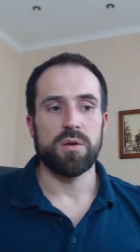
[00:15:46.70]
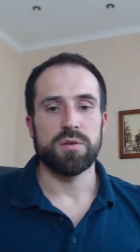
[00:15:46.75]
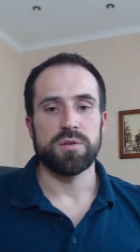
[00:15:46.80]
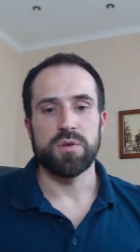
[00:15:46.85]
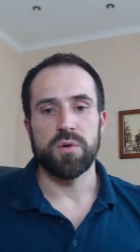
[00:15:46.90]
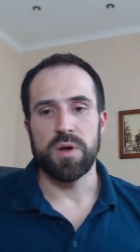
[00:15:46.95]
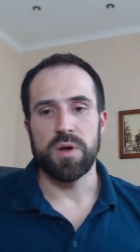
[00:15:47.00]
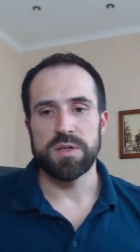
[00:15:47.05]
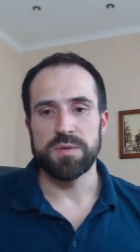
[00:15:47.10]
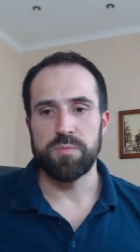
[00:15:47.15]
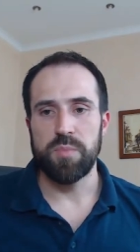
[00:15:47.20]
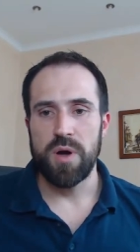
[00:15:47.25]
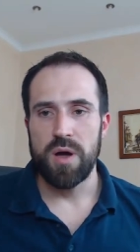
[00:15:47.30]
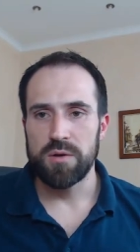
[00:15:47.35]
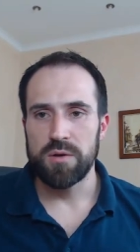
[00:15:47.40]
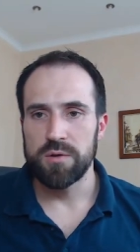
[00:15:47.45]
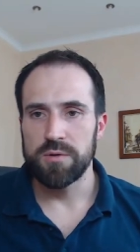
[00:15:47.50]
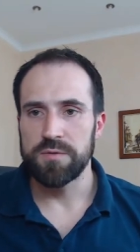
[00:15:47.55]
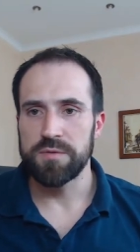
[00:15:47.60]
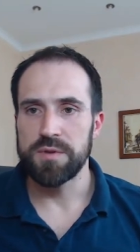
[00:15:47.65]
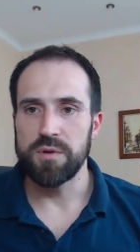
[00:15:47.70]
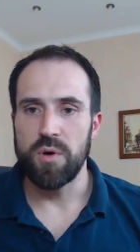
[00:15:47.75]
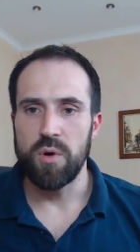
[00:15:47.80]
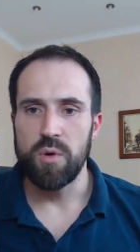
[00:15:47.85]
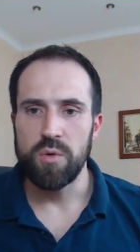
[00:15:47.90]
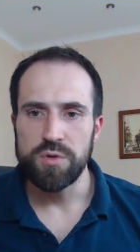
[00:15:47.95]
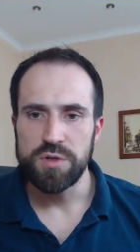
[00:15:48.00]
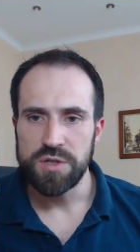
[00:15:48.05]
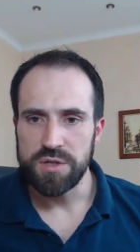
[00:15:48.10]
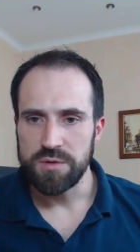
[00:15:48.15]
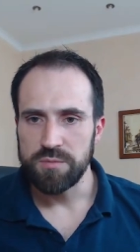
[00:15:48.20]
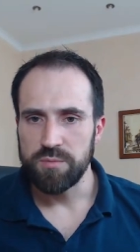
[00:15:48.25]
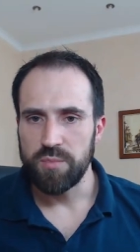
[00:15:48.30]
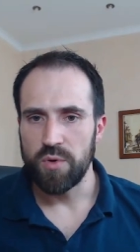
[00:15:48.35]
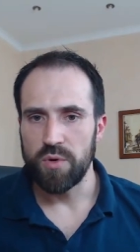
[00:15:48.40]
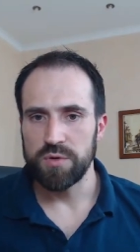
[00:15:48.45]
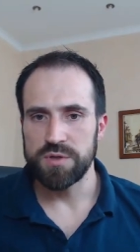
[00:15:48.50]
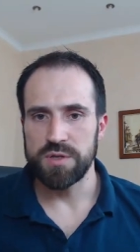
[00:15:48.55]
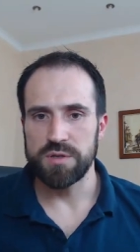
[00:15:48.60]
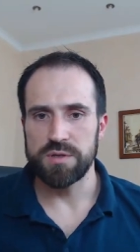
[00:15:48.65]
So as part of the auditing
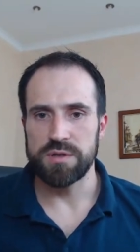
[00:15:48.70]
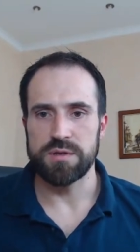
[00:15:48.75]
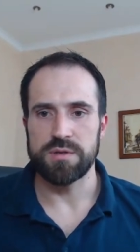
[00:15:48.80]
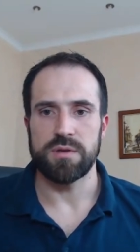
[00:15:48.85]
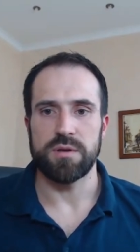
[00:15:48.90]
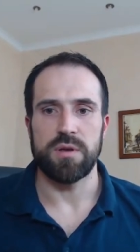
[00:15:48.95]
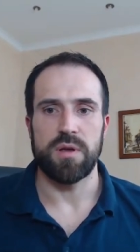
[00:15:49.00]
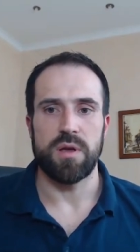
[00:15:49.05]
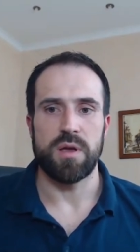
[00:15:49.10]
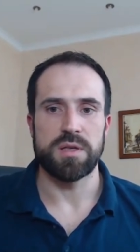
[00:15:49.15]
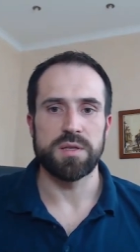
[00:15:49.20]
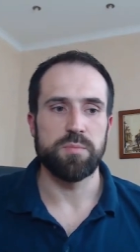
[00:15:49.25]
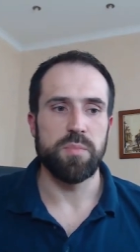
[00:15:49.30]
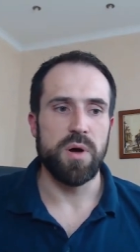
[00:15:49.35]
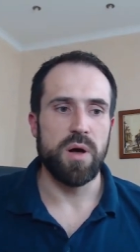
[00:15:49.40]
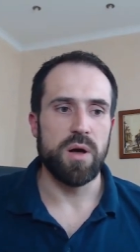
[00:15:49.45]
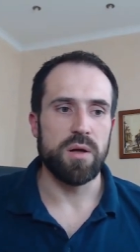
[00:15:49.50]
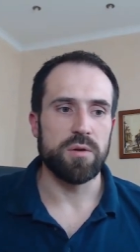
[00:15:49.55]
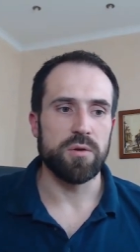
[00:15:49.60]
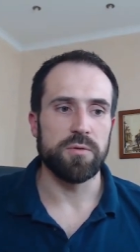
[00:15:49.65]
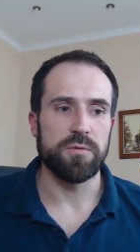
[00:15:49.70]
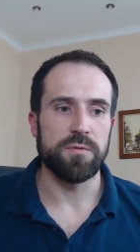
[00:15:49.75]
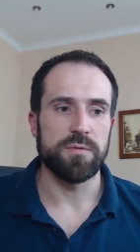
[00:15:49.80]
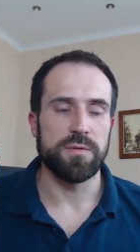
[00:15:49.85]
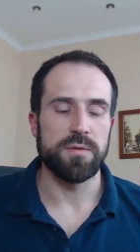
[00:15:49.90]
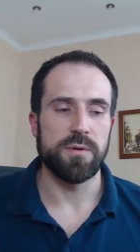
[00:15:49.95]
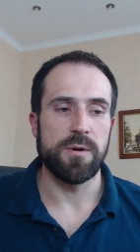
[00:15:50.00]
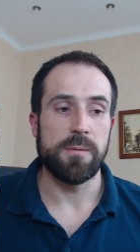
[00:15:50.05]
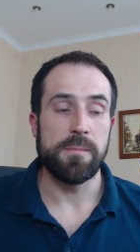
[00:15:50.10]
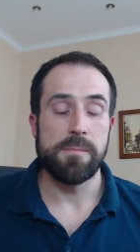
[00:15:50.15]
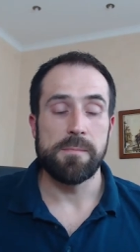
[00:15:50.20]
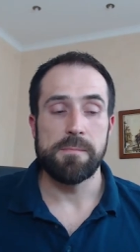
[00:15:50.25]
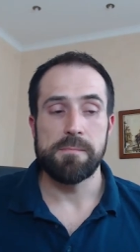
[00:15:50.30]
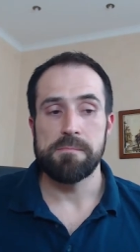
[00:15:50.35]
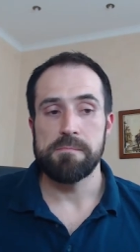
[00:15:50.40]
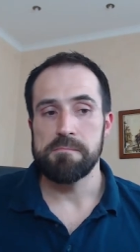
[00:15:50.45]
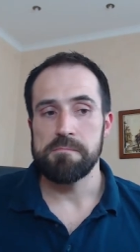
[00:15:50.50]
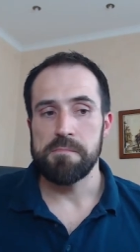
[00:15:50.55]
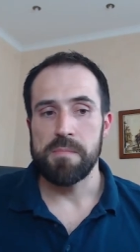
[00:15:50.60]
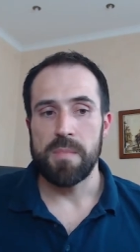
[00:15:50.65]
process, as part of uh,
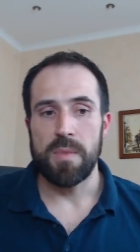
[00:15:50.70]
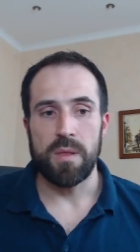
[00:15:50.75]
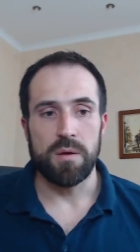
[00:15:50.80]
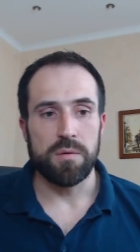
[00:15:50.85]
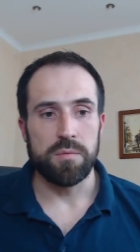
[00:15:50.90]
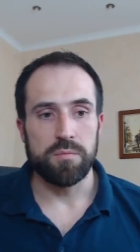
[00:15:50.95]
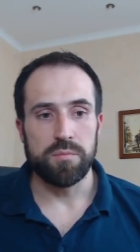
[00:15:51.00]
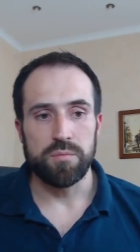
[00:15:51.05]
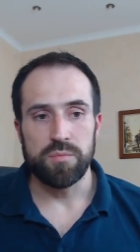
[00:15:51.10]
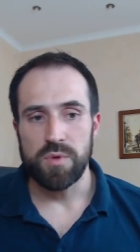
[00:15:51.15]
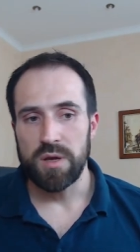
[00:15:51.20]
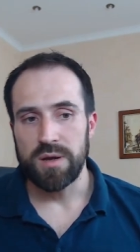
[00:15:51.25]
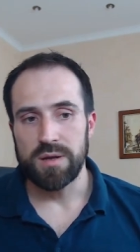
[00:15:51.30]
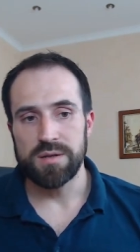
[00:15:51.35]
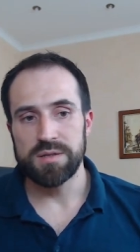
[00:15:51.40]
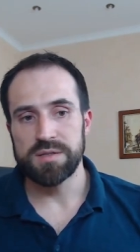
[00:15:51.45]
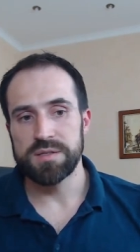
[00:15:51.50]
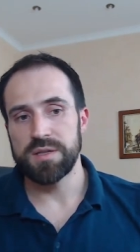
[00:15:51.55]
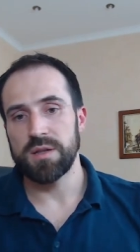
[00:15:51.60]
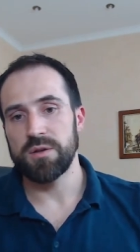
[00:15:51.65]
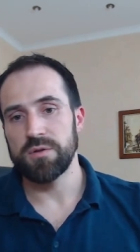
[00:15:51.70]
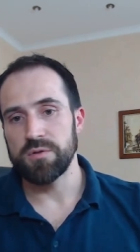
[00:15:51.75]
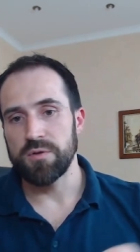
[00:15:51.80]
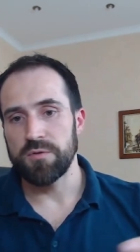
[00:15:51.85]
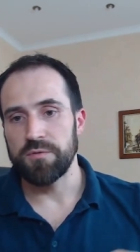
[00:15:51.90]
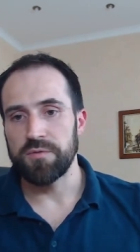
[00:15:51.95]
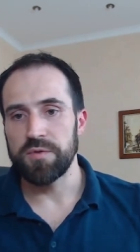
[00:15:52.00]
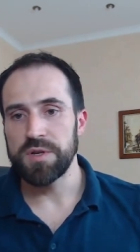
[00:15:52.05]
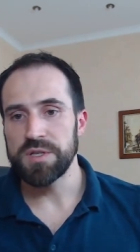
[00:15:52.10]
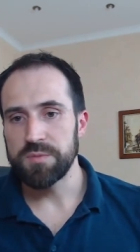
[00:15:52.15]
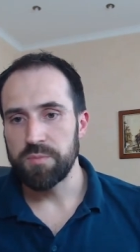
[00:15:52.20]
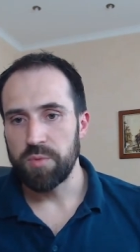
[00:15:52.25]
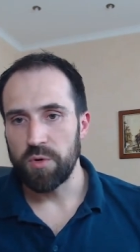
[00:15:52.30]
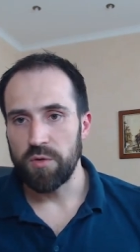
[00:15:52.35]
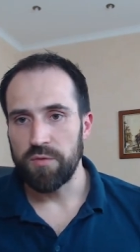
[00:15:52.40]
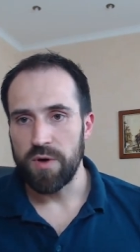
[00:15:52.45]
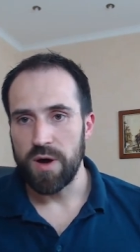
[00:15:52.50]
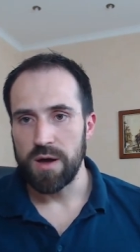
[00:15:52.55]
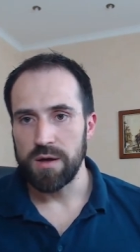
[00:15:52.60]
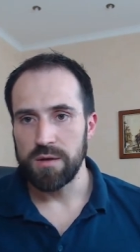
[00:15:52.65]
um, like understanding of risk
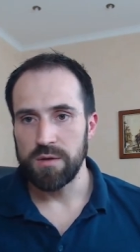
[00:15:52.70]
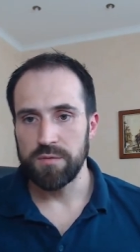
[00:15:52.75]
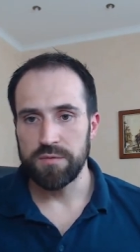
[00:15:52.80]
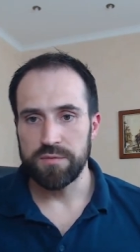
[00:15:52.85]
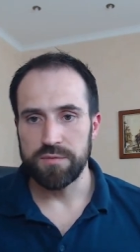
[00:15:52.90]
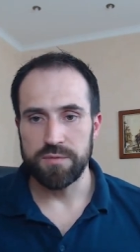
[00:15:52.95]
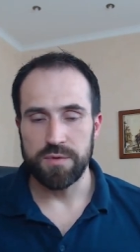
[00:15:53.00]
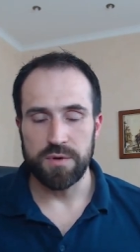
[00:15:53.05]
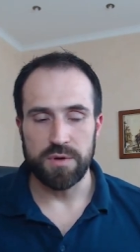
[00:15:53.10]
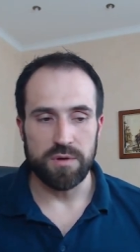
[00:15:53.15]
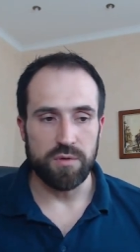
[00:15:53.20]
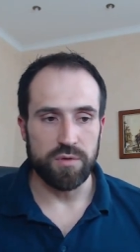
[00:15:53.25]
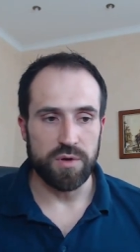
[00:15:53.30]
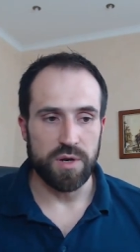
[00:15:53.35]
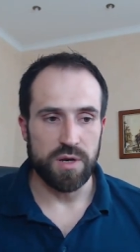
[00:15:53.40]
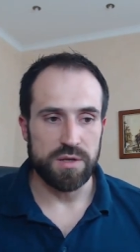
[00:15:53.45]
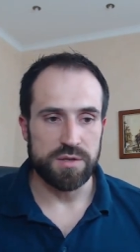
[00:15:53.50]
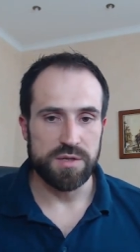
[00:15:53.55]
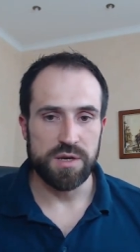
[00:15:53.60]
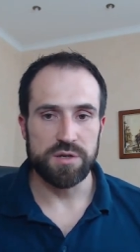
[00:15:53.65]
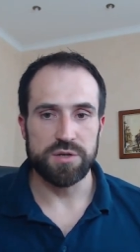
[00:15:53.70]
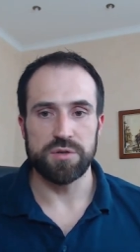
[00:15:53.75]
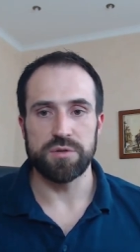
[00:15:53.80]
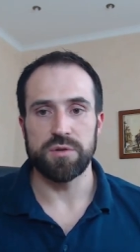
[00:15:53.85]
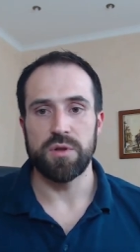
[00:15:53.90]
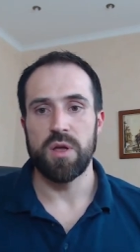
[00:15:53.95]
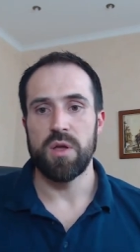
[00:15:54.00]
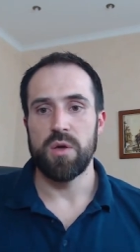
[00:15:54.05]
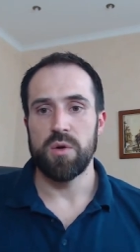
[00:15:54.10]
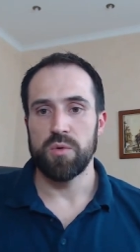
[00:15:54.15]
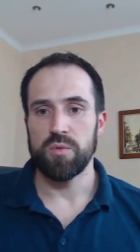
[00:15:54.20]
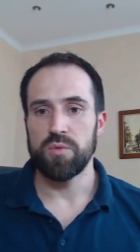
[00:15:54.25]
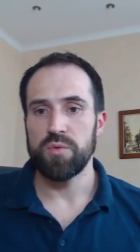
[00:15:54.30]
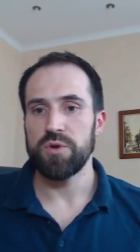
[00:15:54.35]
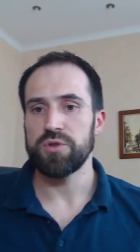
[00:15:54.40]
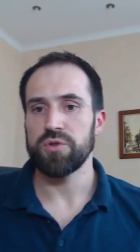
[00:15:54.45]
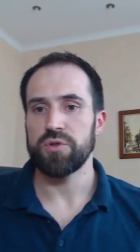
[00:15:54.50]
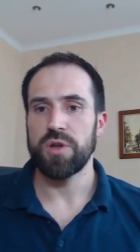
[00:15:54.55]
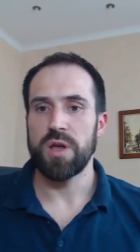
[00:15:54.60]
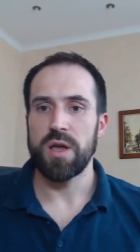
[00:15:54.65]
profile of uh, organization,
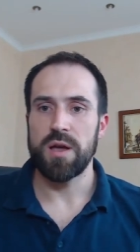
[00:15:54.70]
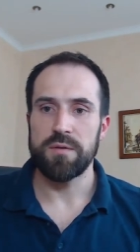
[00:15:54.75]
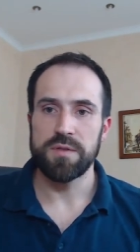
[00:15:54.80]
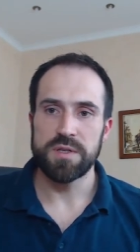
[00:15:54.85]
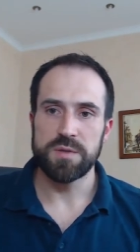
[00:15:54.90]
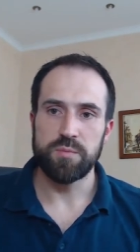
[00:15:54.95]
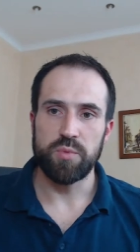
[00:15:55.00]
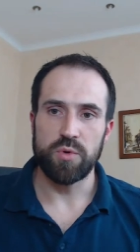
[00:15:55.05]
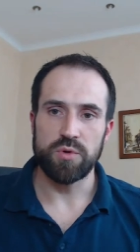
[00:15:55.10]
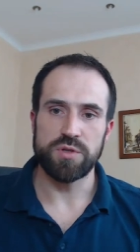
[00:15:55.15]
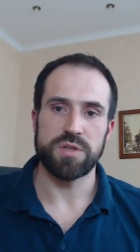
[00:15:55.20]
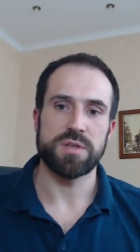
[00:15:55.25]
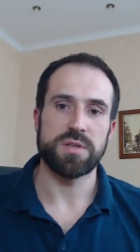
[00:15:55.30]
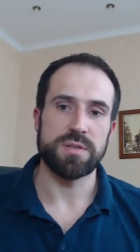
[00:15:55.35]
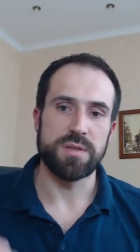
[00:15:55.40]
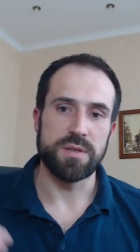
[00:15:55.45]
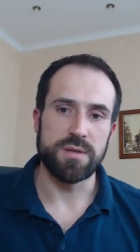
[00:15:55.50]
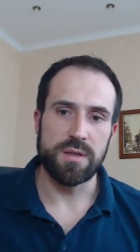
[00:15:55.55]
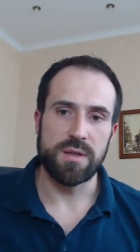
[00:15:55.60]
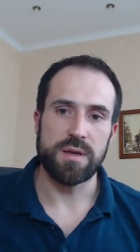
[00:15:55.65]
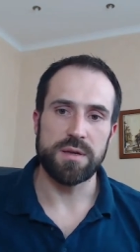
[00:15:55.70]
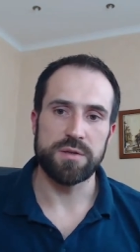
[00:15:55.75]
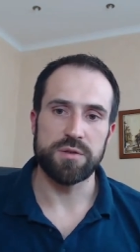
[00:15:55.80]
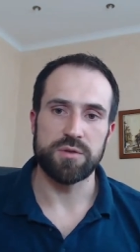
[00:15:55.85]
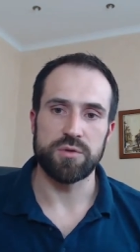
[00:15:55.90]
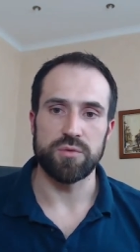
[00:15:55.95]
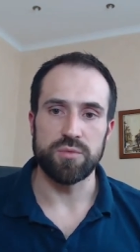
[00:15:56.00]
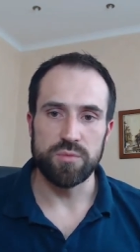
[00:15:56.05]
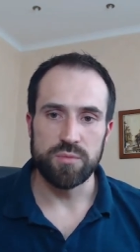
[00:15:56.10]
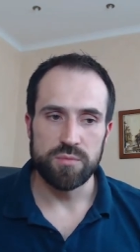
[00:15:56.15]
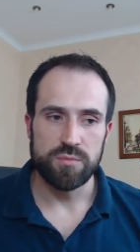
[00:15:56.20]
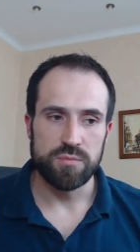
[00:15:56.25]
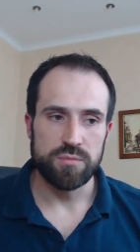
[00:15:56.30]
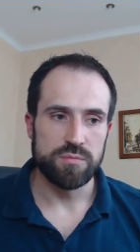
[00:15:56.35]
we should have these processes analyzed too.